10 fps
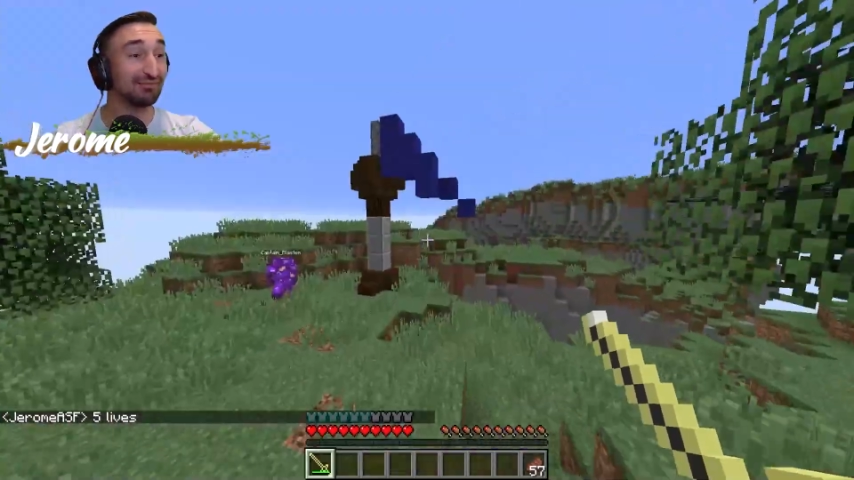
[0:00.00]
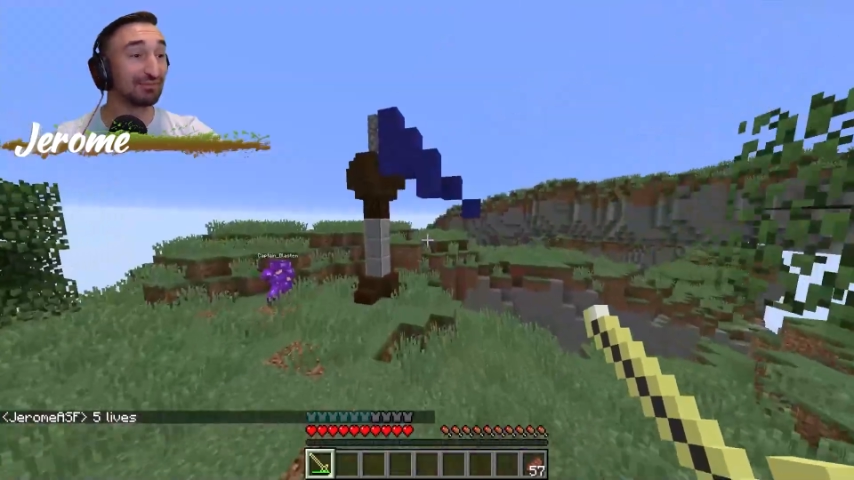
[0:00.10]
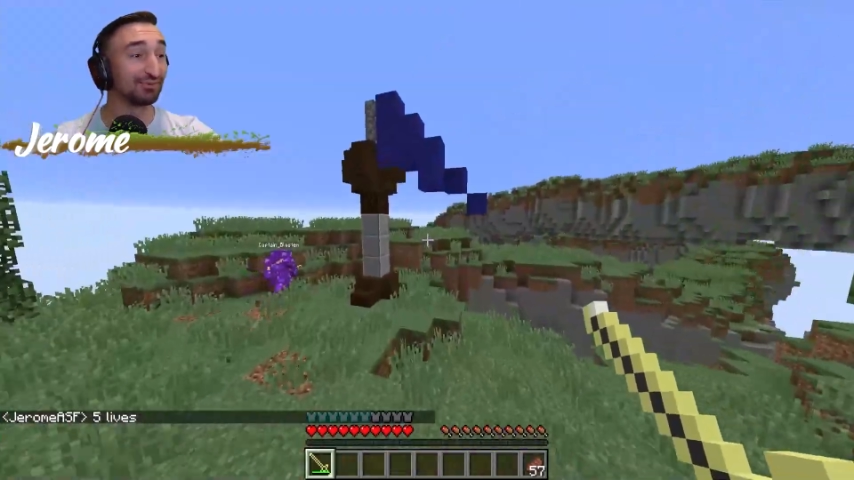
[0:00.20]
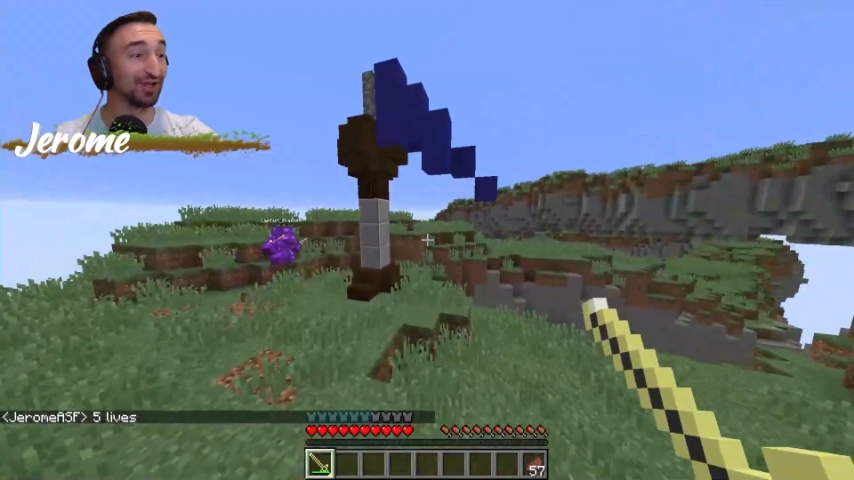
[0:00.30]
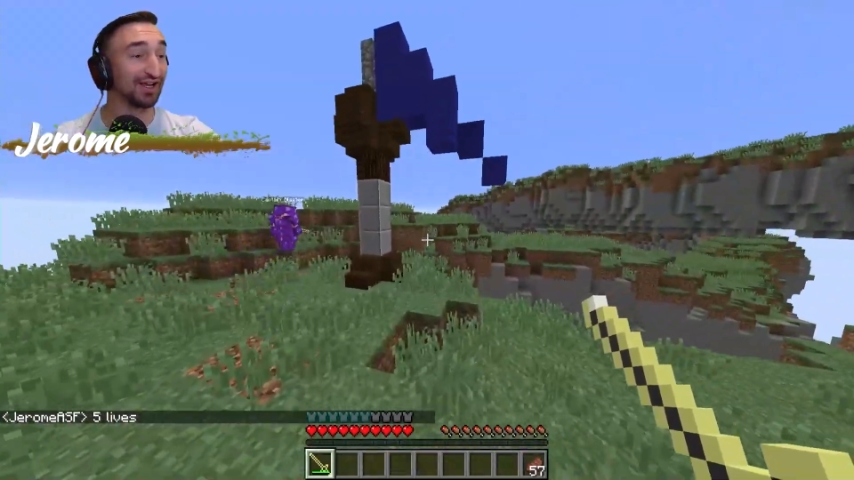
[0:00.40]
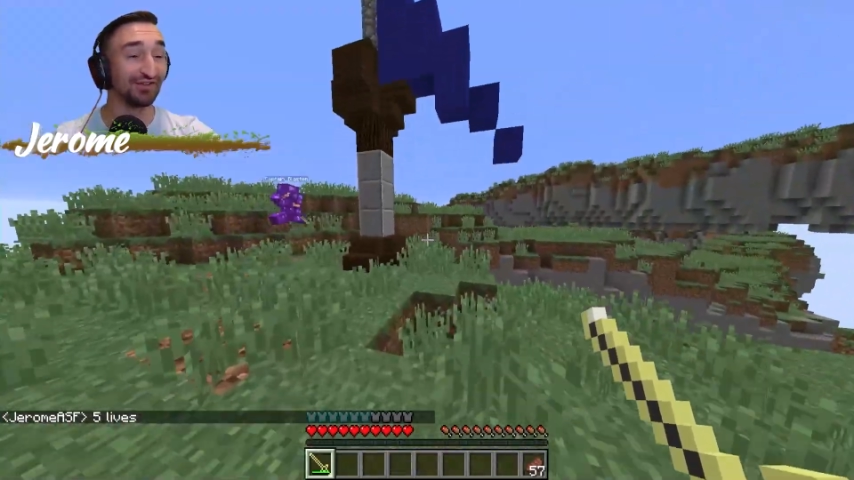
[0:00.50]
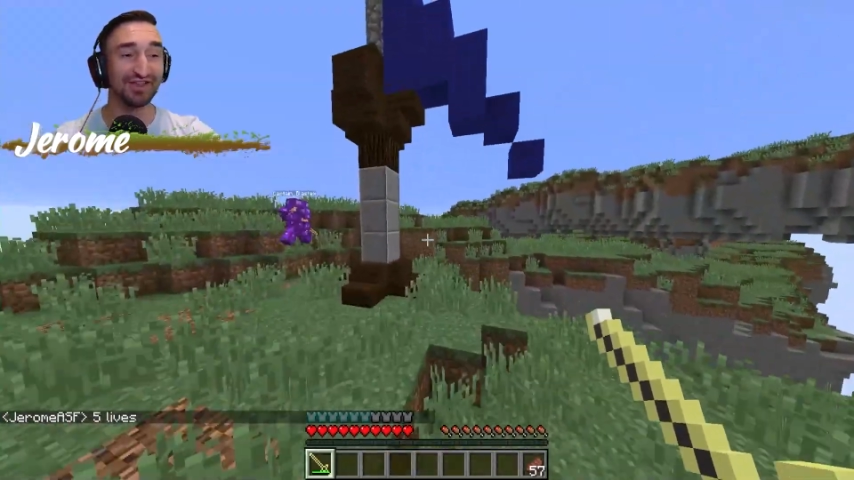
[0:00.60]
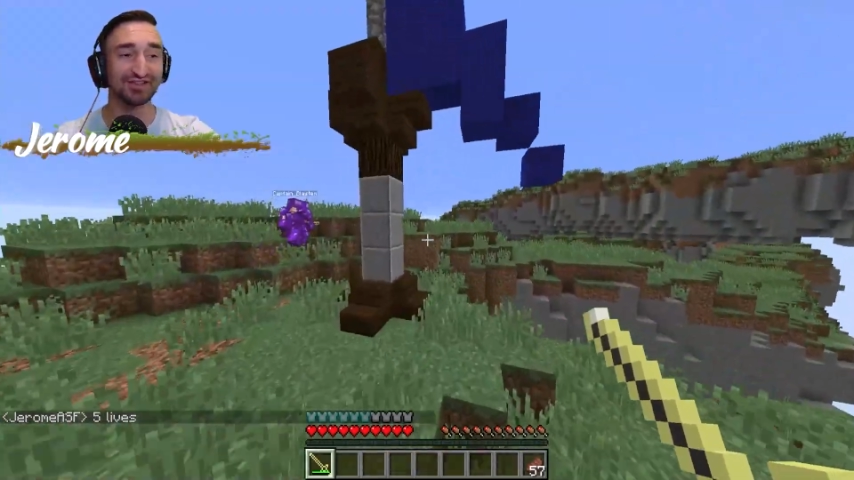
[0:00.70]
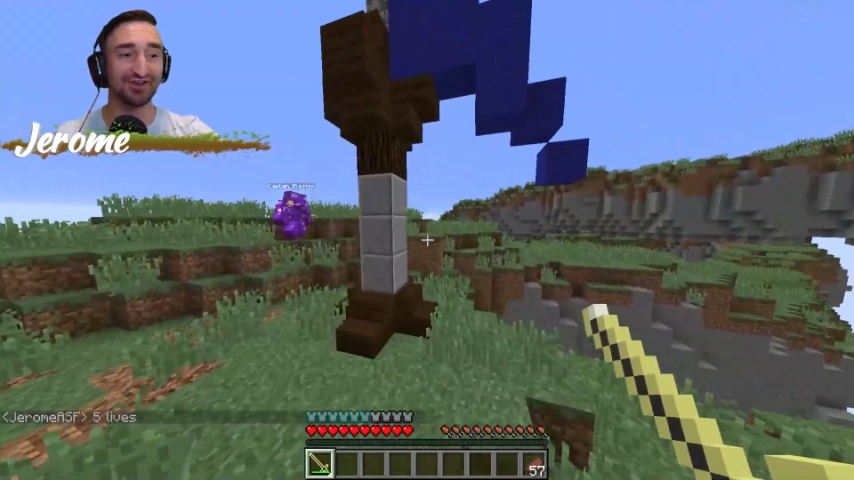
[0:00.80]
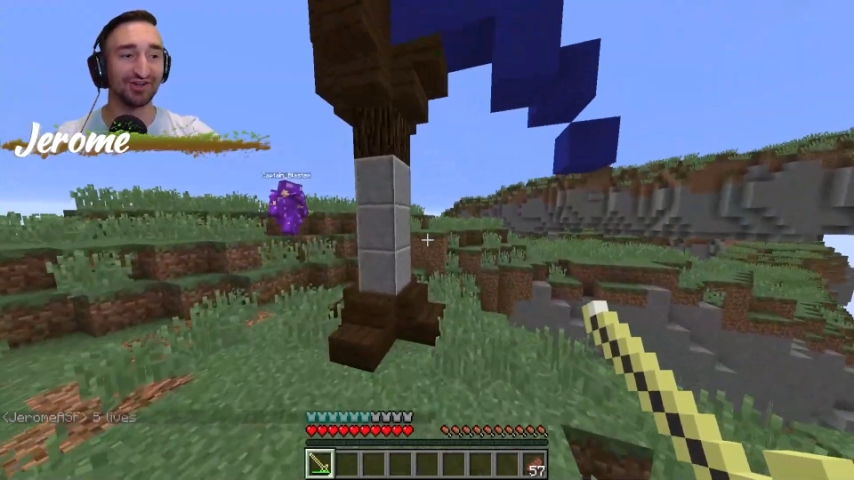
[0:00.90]
we played on
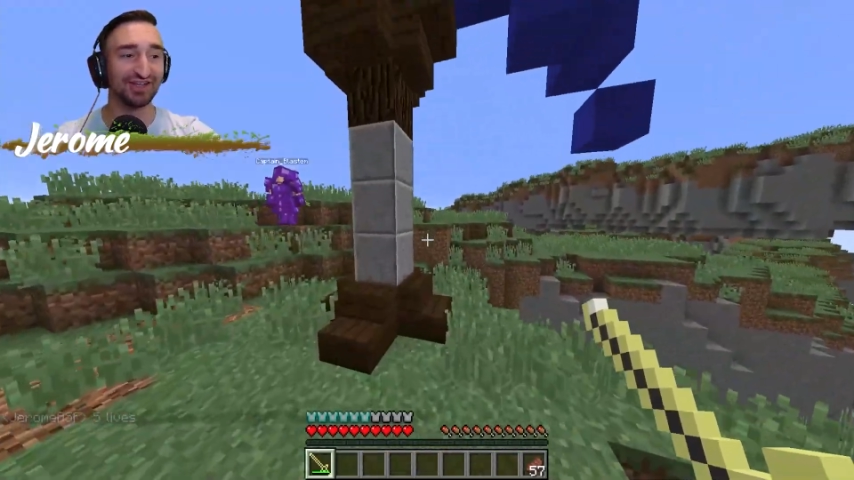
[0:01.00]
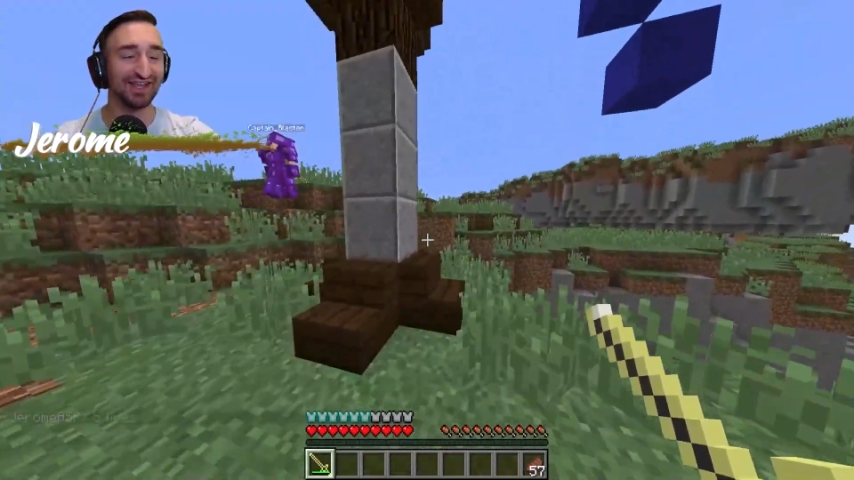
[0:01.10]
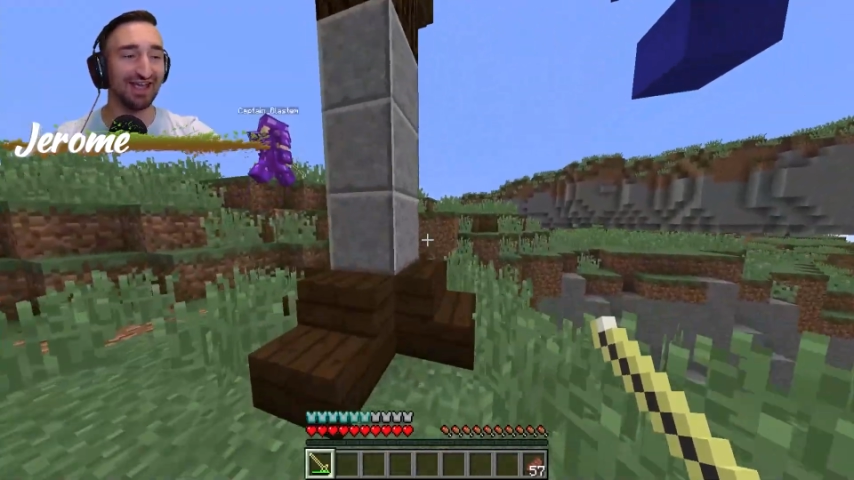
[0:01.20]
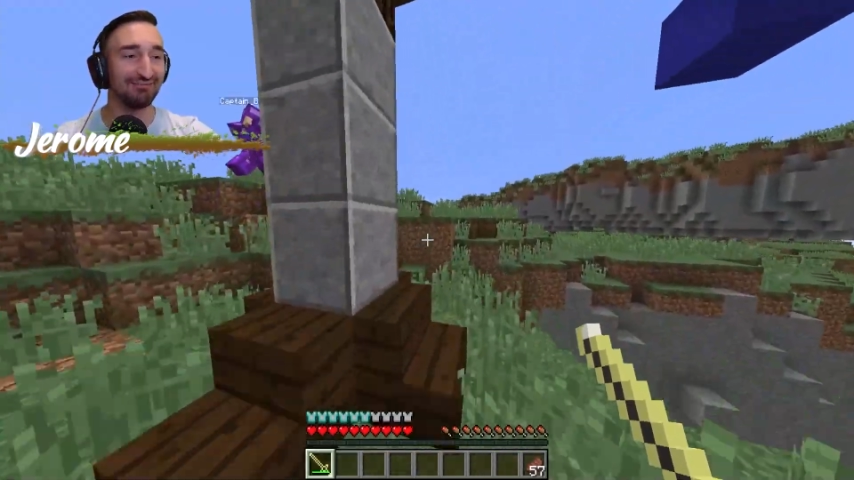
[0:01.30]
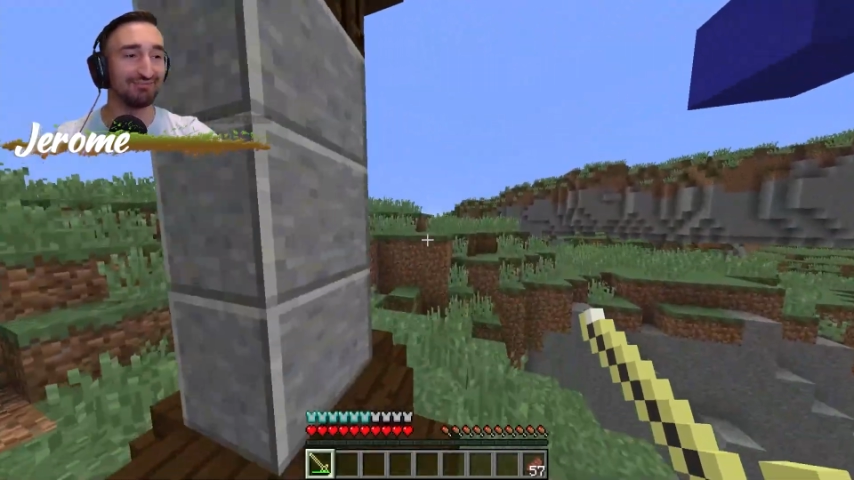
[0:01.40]
this cookie camp